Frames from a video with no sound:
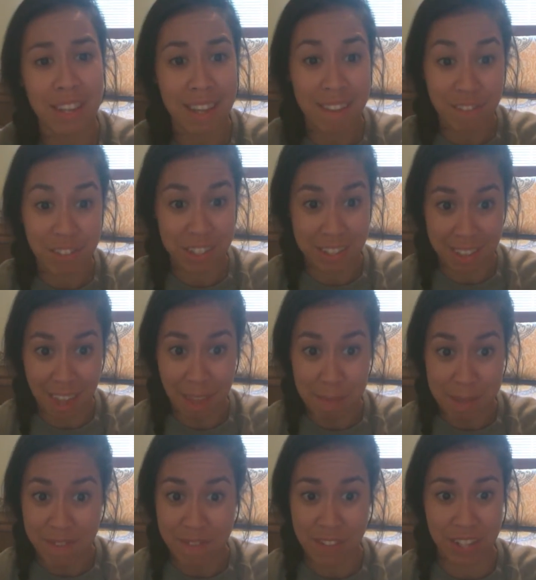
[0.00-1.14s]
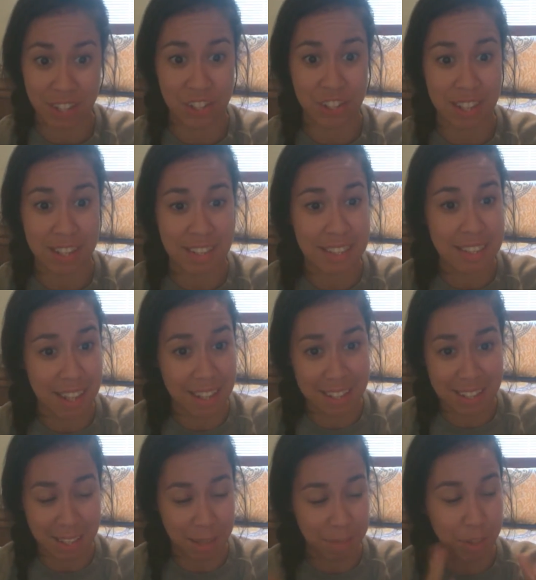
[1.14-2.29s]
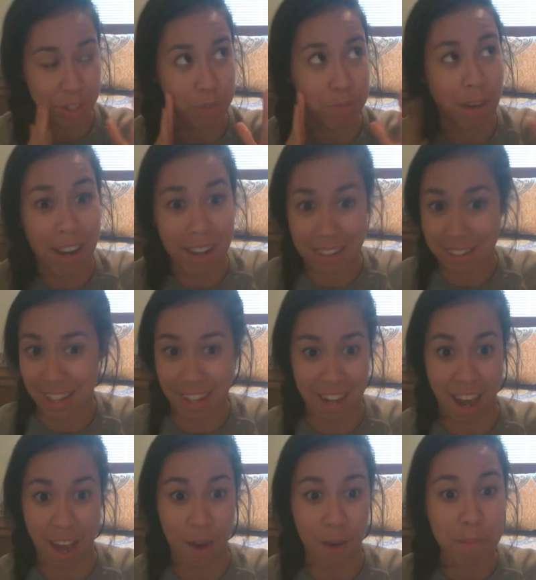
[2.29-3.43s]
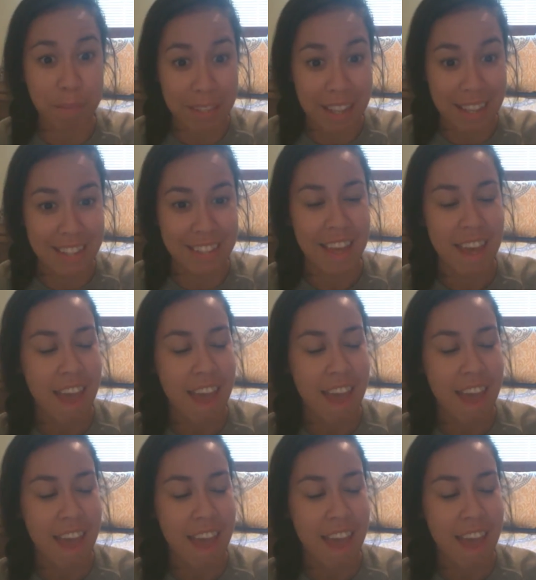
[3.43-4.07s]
leave. Just let me finish this sentence. I'm trying to get it out, please.